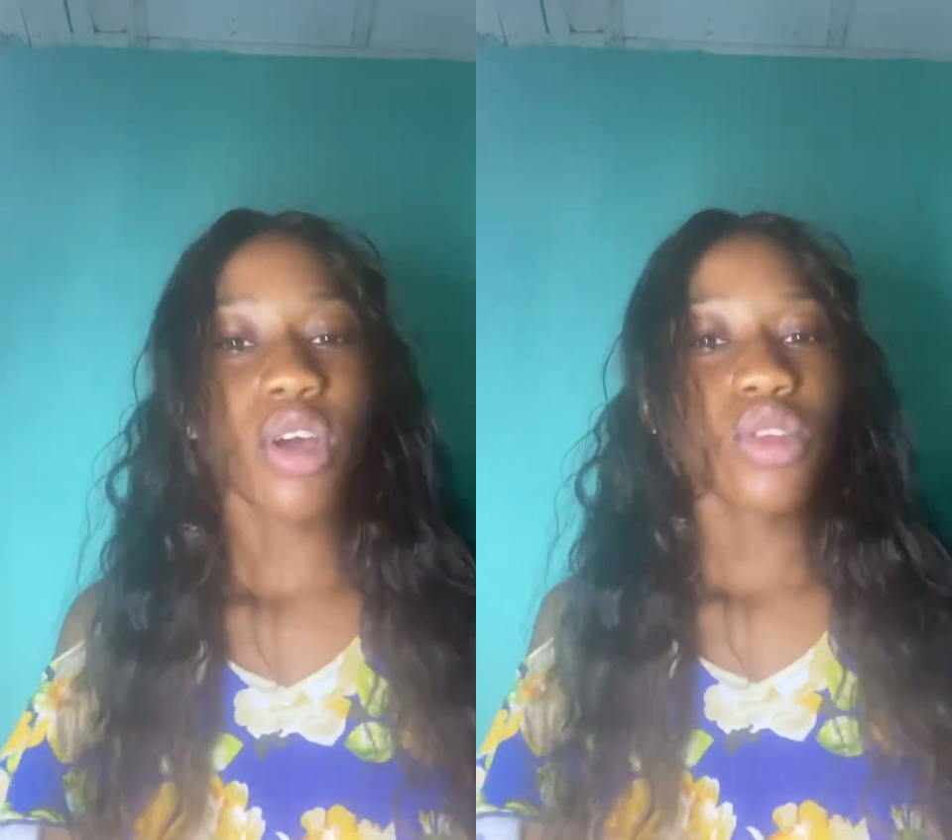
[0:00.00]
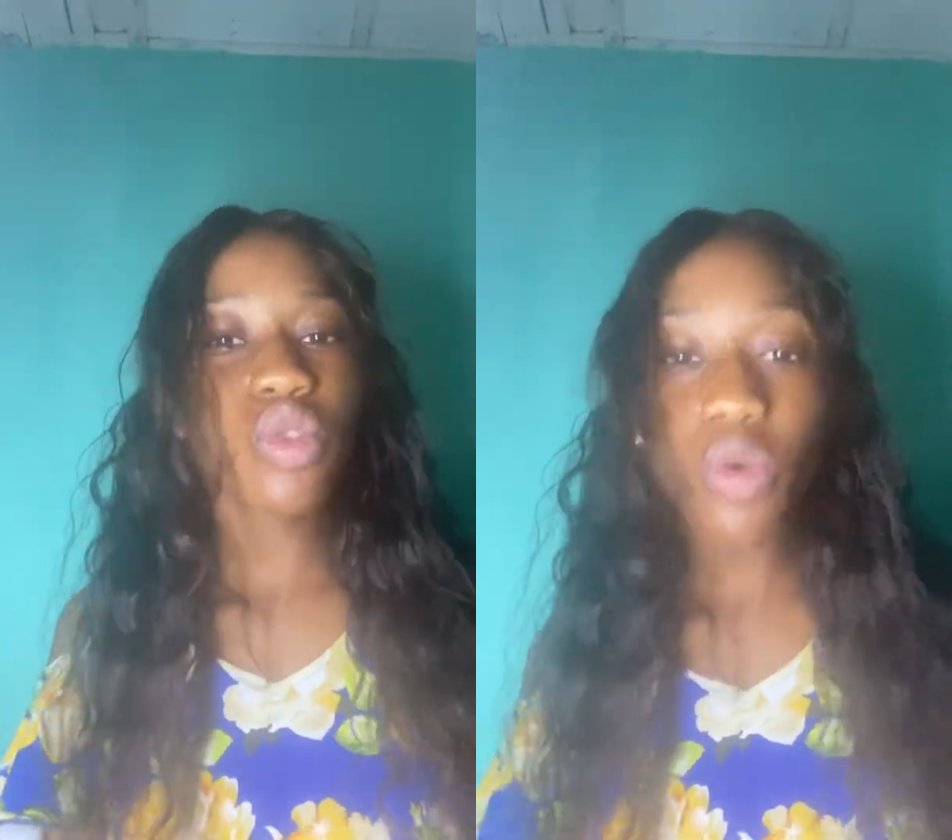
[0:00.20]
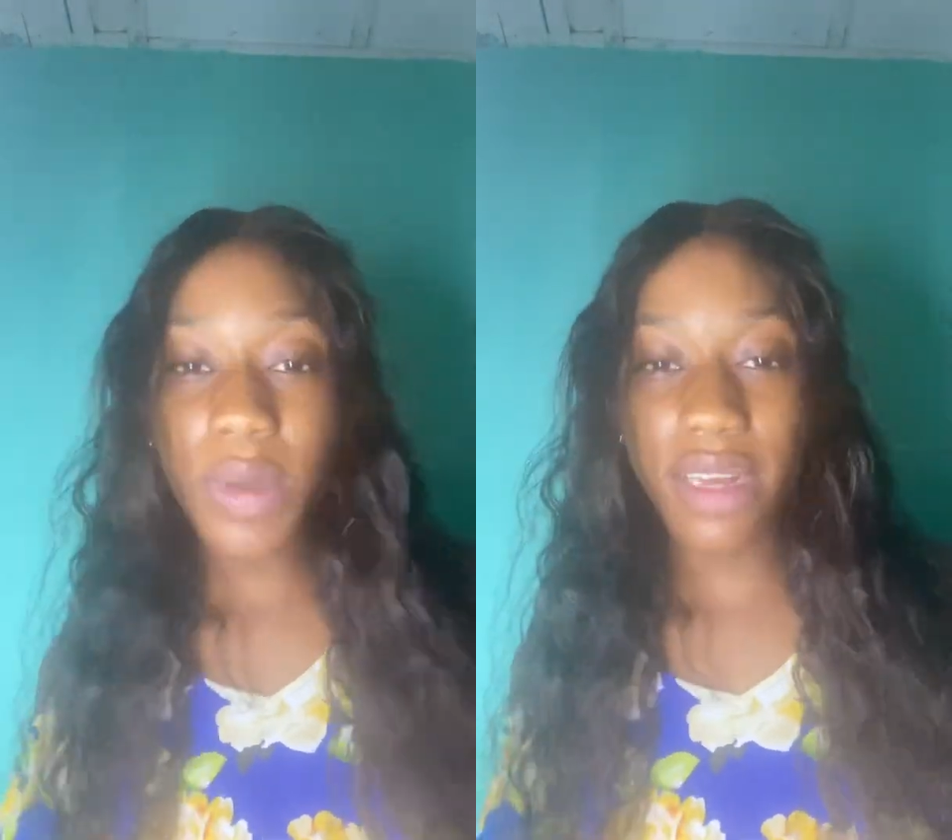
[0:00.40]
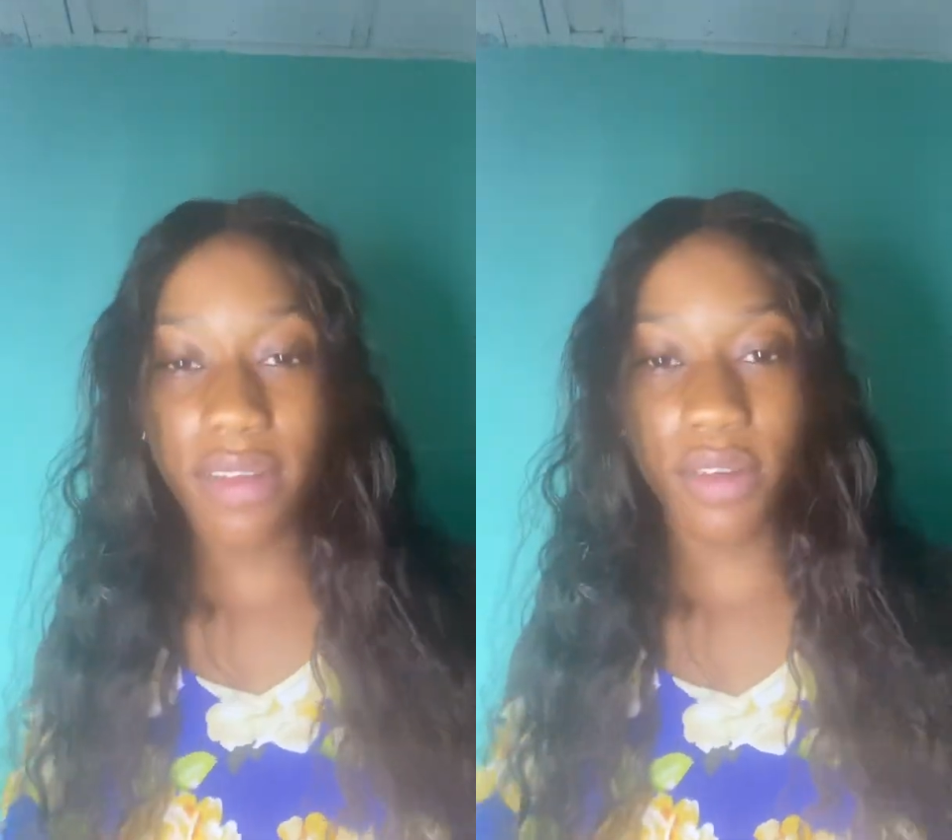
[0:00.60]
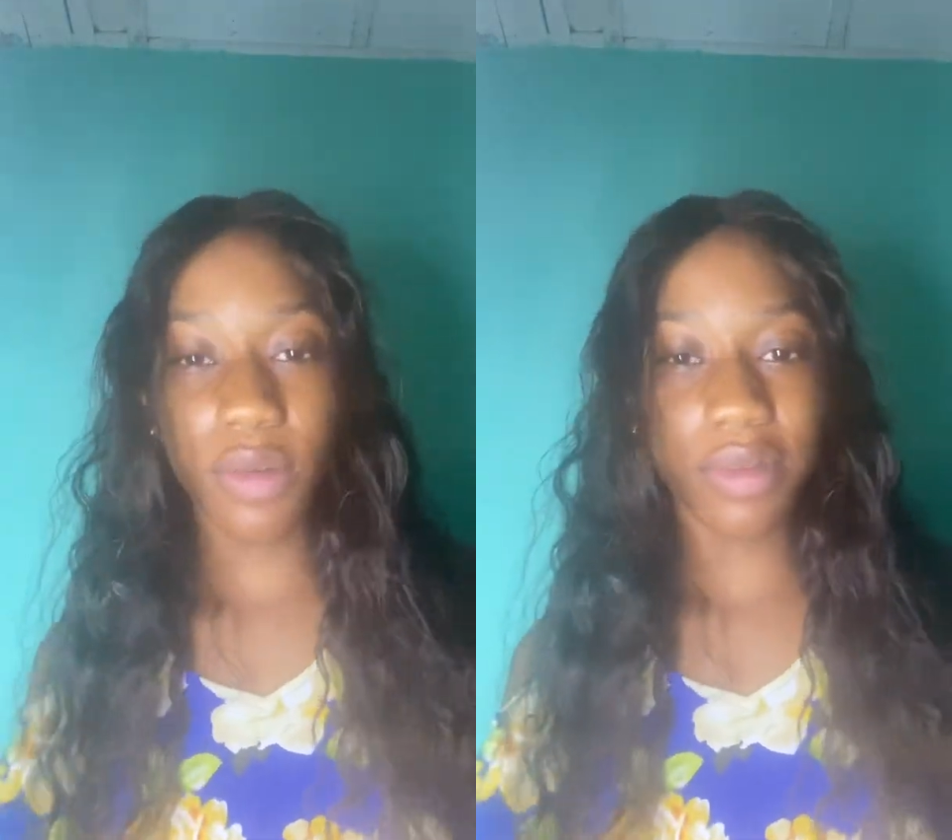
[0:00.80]
2
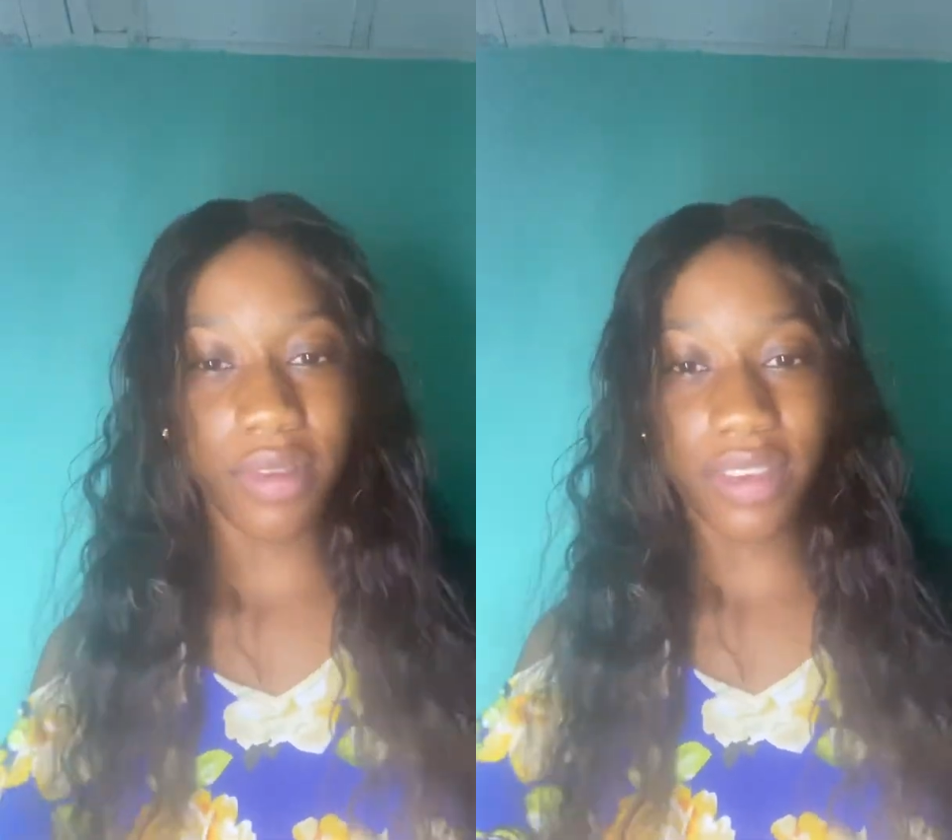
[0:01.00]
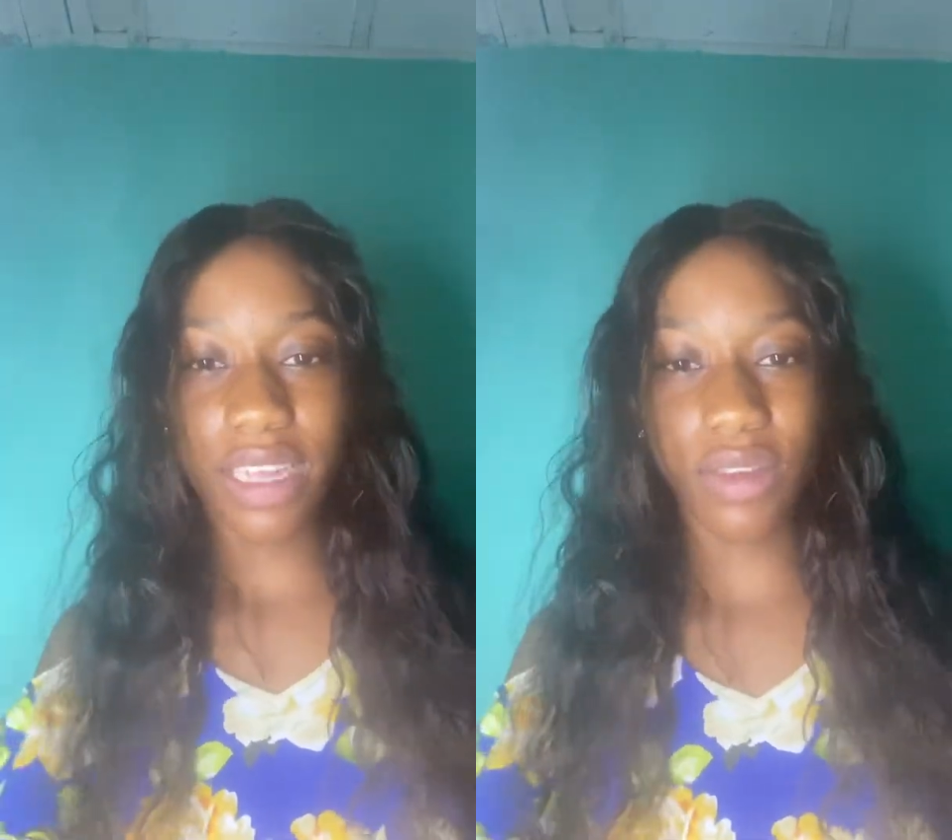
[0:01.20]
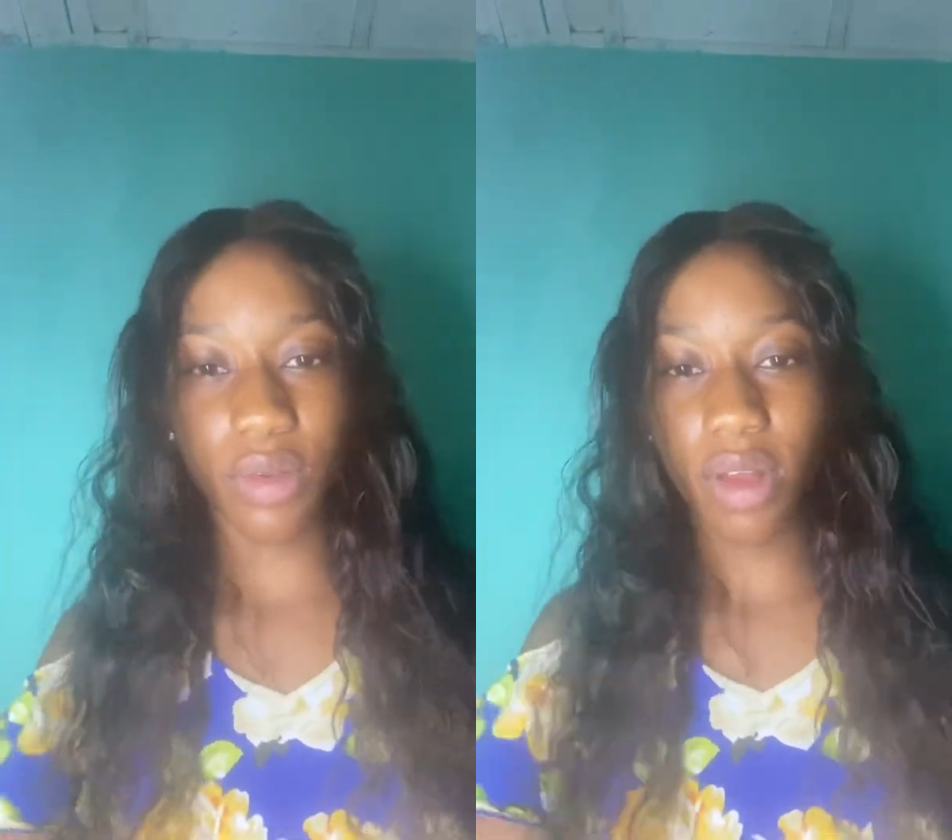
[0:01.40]
million euros to settle